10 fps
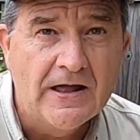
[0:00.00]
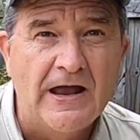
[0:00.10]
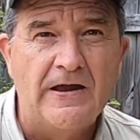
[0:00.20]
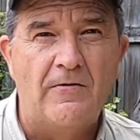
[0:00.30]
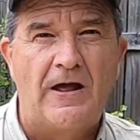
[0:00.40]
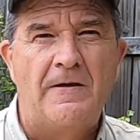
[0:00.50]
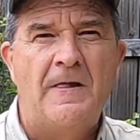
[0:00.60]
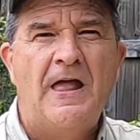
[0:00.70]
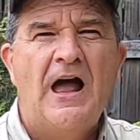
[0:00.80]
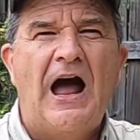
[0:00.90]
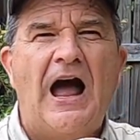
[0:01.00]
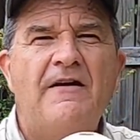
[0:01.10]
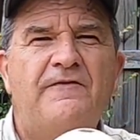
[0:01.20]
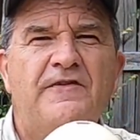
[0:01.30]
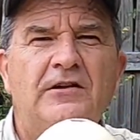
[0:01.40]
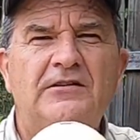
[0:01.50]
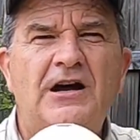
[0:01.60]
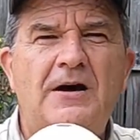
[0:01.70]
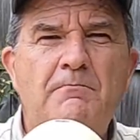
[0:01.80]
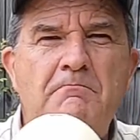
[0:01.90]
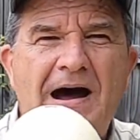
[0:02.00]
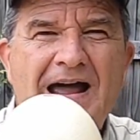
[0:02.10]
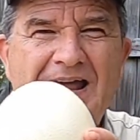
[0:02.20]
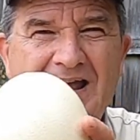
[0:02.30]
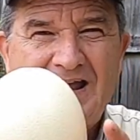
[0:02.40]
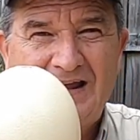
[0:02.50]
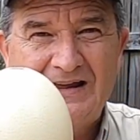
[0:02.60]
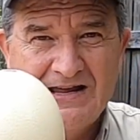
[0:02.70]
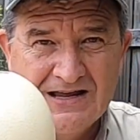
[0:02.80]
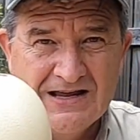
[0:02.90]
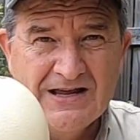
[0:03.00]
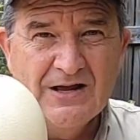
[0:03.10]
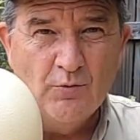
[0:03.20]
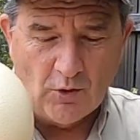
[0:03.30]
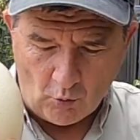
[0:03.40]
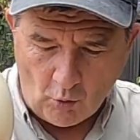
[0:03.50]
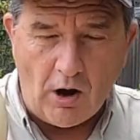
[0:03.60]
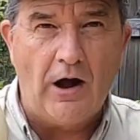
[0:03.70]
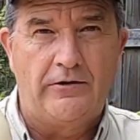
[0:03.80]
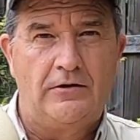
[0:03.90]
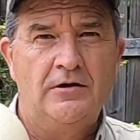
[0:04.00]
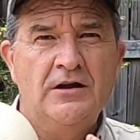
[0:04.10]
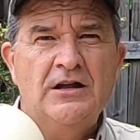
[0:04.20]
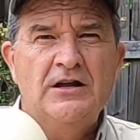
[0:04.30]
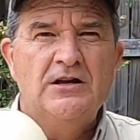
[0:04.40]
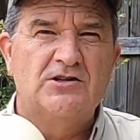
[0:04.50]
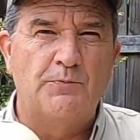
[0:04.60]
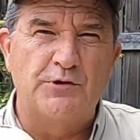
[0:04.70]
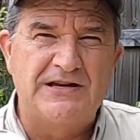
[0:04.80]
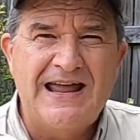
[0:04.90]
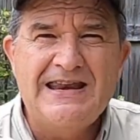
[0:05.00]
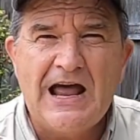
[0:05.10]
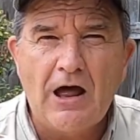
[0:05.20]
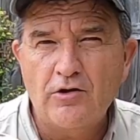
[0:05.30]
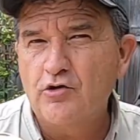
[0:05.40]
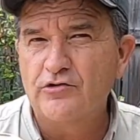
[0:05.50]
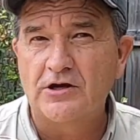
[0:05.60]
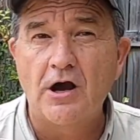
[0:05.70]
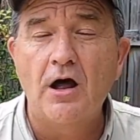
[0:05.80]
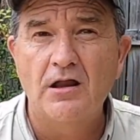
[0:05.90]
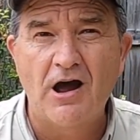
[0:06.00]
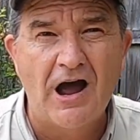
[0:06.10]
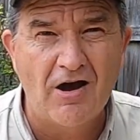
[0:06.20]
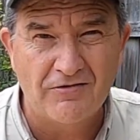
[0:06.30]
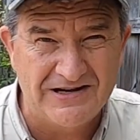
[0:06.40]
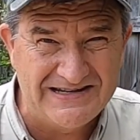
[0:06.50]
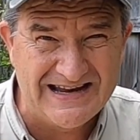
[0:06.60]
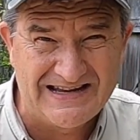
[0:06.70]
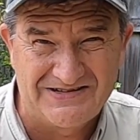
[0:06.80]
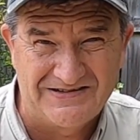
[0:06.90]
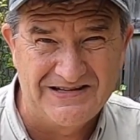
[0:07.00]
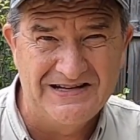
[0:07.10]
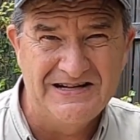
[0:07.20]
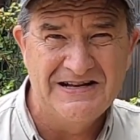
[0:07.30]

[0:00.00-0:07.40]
Anyway, I filled up my egg with water. So pretend now you're in the Kalahari Desert.